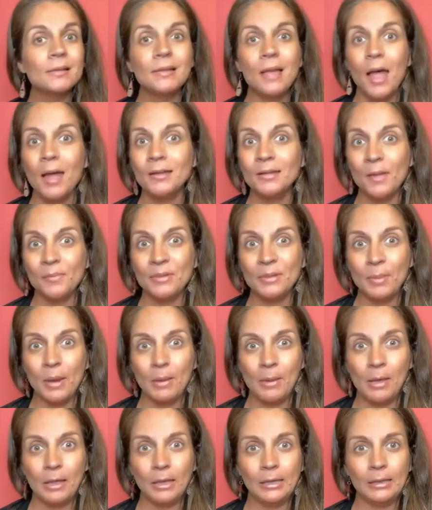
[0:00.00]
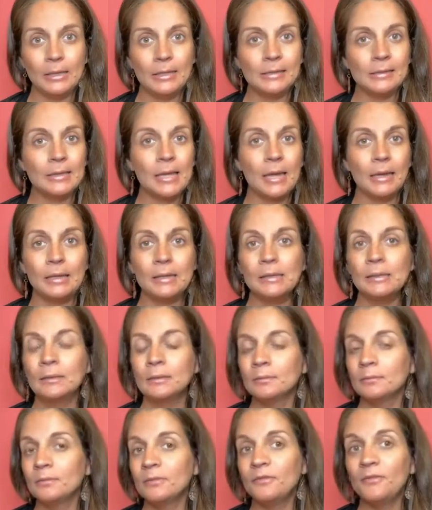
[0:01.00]
signed up to my mailing list like
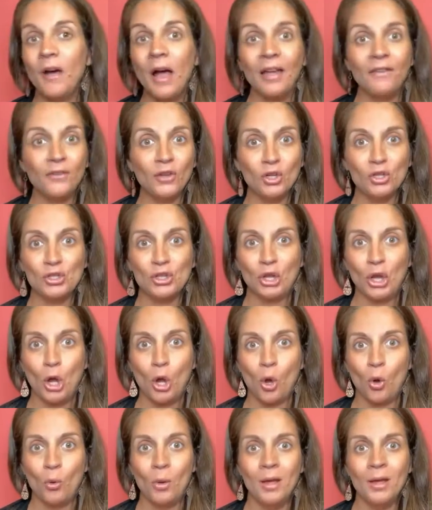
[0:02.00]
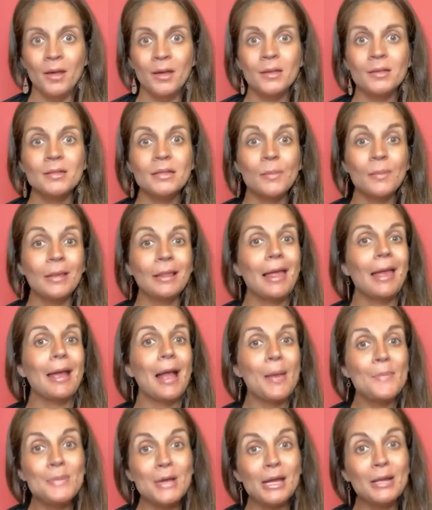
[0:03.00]
5 years ago to be
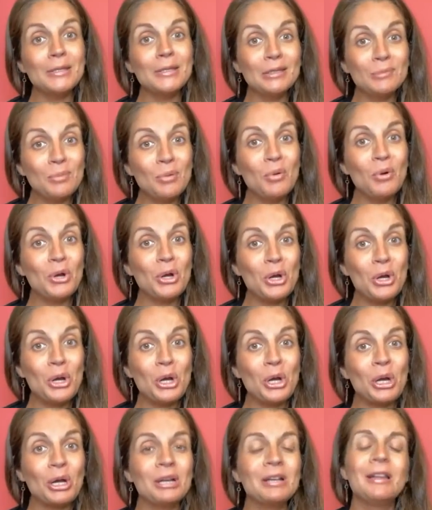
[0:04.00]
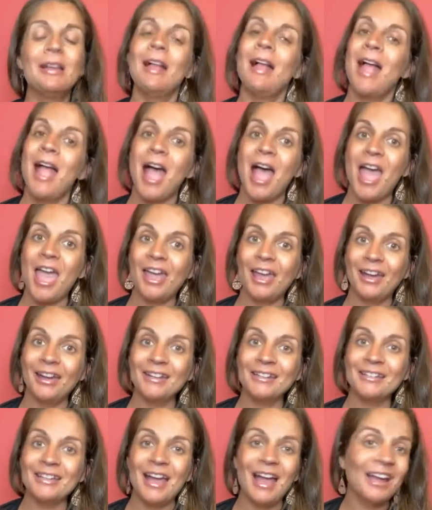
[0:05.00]
like, I'm going to support her.
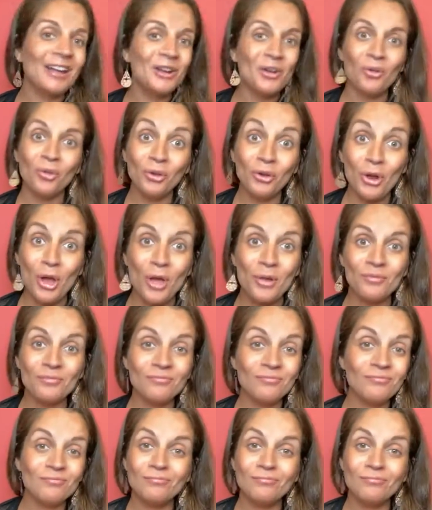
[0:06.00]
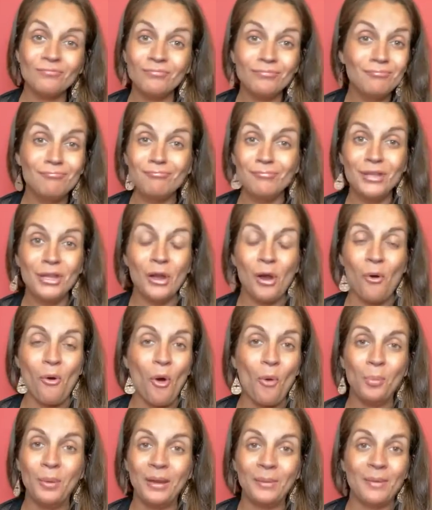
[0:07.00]
And I know they're not,
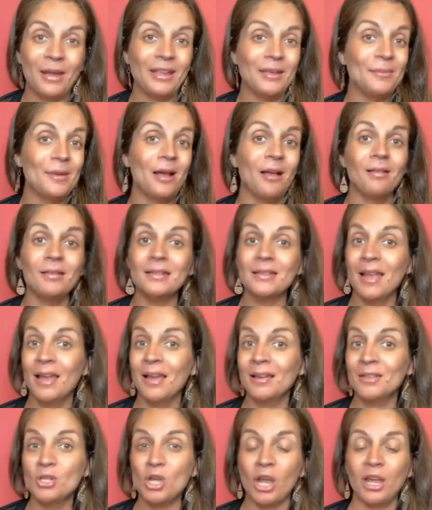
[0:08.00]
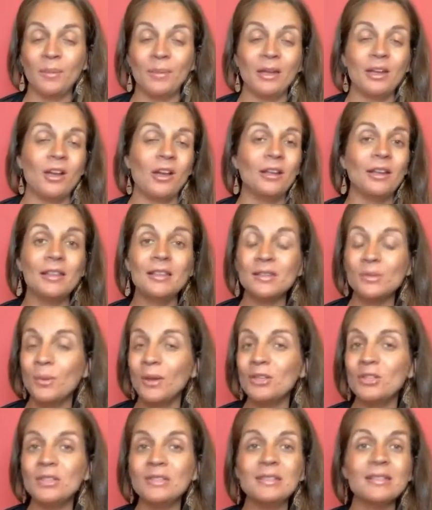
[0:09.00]
opening my emails, checking my comments. So
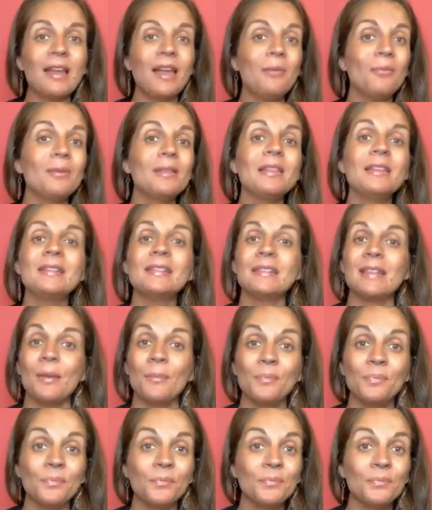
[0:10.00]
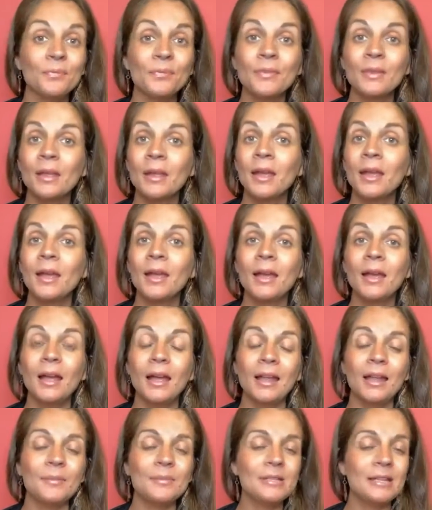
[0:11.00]
I release them.
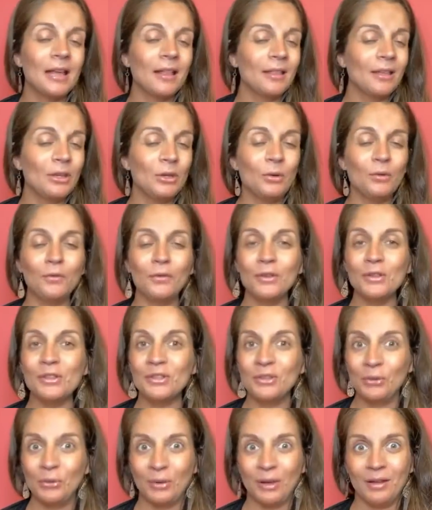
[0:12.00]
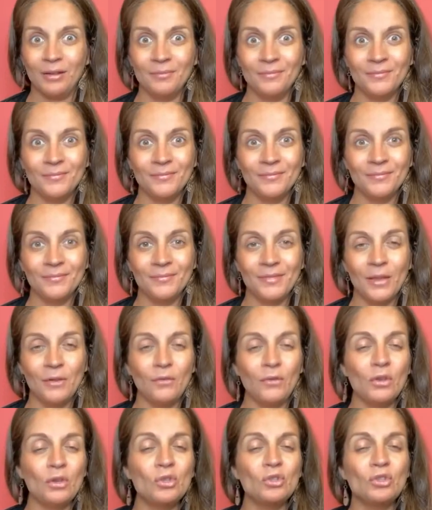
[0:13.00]
And I'm telling you, it feels so good.
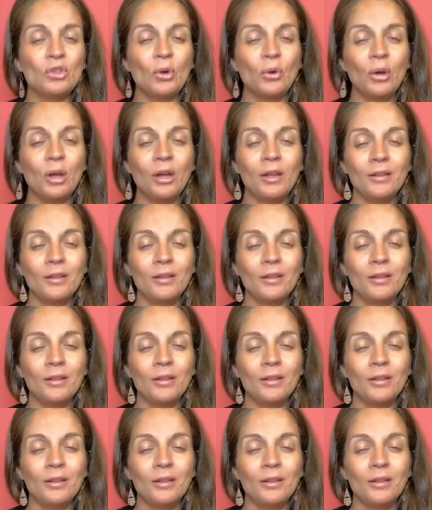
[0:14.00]
It feels so good.